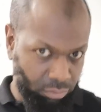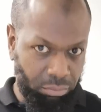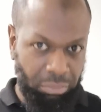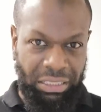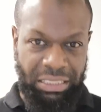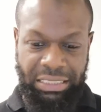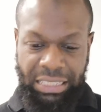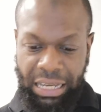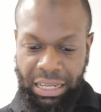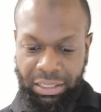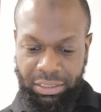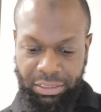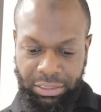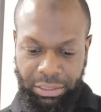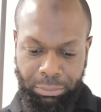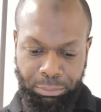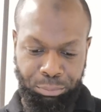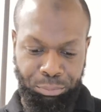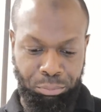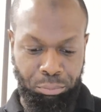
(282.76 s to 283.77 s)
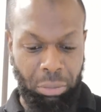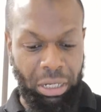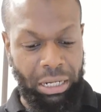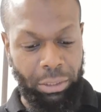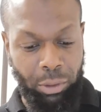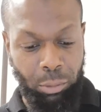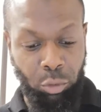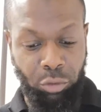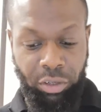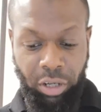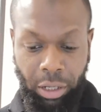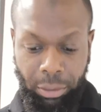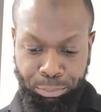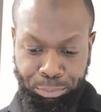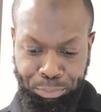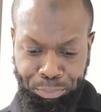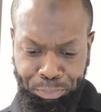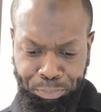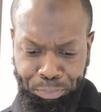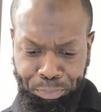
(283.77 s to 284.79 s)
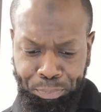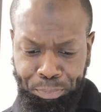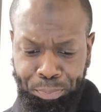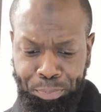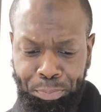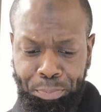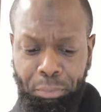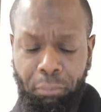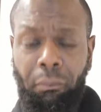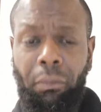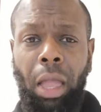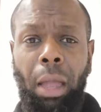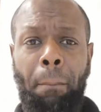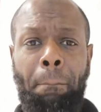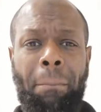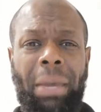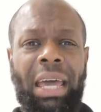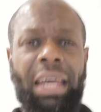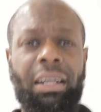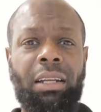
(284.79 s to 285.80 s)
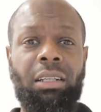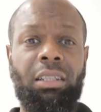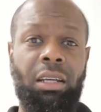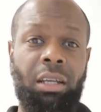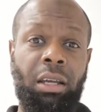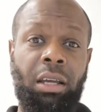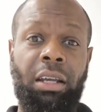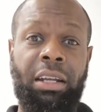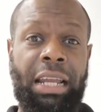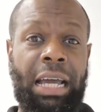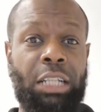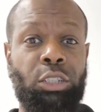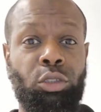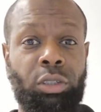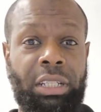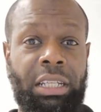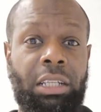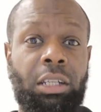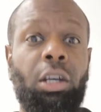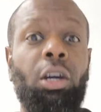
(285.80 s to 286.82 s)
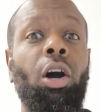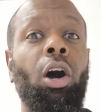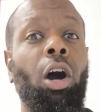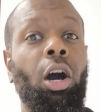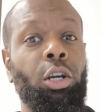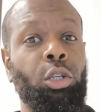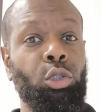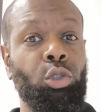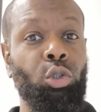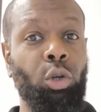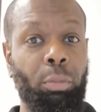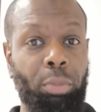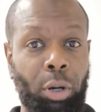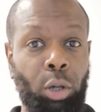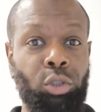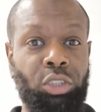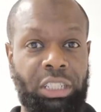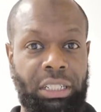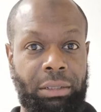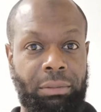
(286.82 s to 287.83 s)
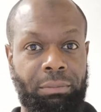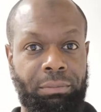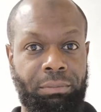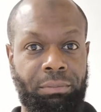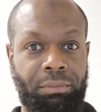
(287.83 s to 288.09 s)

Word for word: mentality. But anyway, moving on. Men, naturally, are used to approaching,